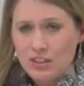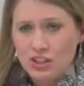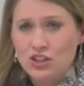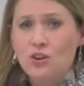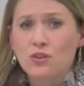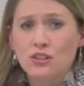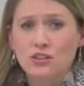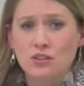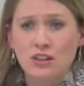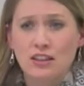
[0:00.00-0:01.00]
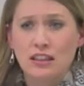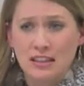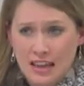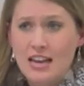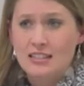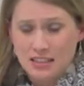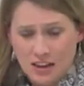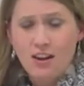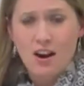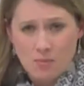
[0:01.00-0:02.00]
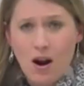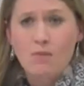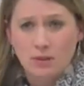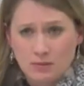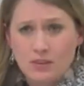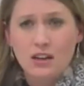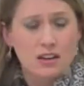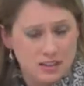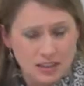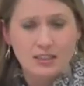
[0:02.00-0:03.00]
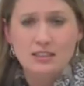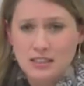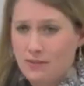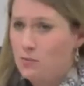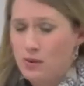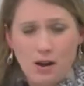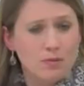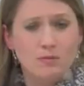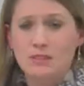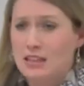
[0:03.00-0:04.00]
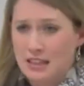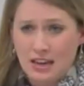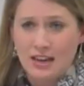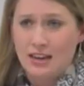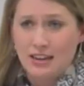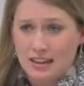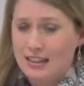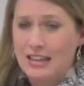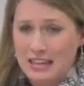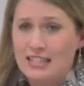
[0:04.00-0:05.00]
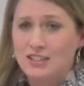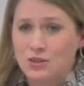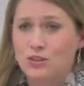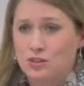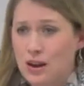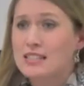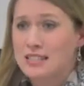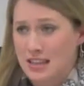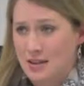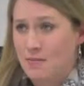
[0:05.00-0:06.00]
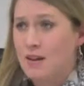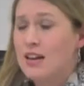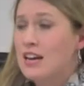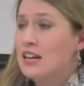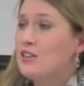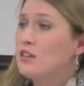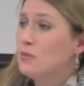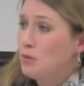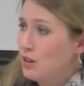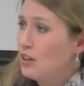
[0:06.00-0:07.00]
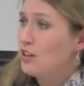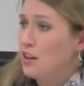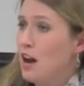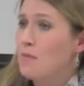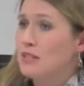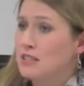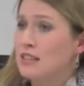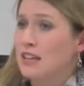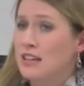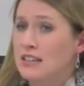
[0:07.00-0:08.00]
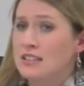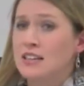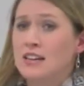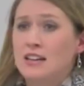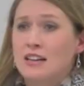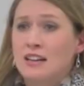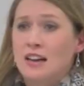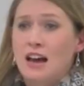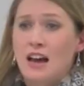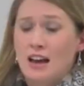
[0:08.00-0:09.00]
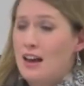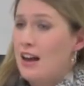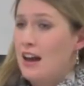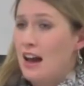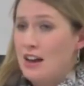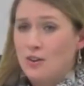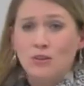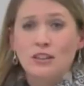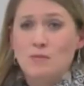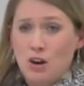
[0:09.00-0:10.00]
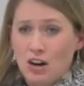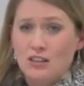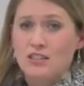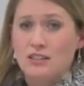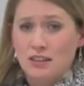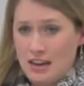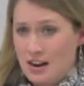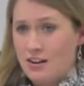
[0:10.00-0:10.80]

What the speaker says: is show the student that, yes, there are problems, there are sentence level problems, and they need to address them. And you can put in your comments at the end, I only marked the